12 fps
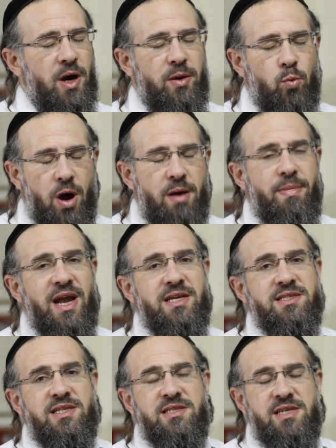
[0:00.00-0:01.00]
white
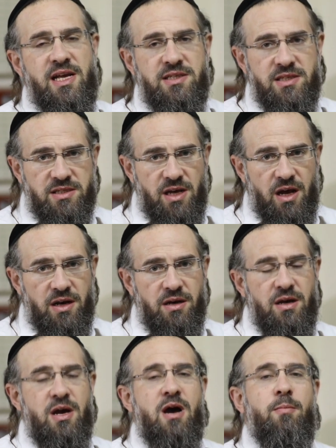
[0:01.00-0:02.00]
balance is set at sun,
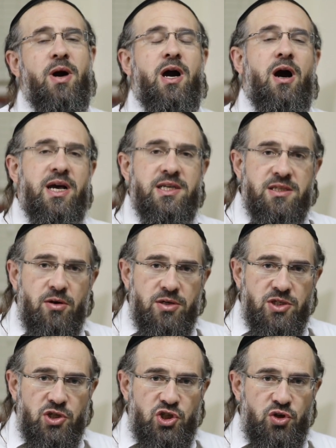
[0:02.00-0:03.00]
my ISO
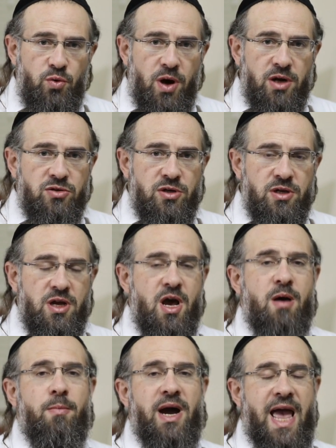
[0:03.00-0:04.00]
is at 200,
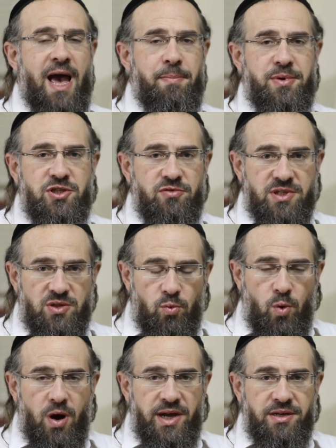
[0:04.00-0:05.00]
my aperture is the
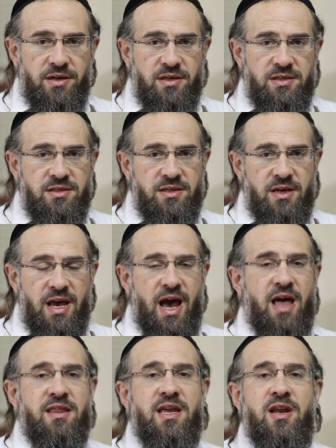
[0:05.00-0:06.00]
widest,
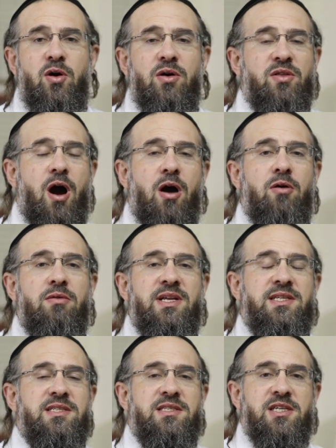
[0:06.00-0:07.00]
and then the only
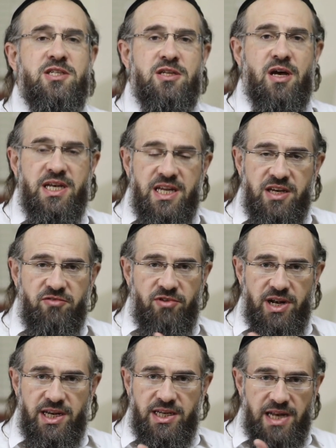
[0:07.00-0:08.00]
decision I need
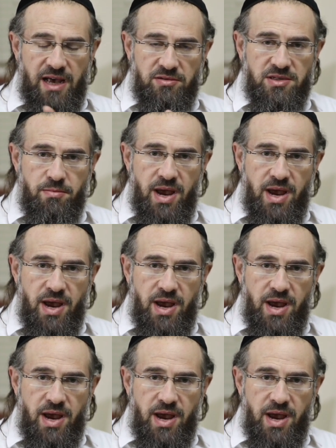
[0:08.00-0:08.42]
really now to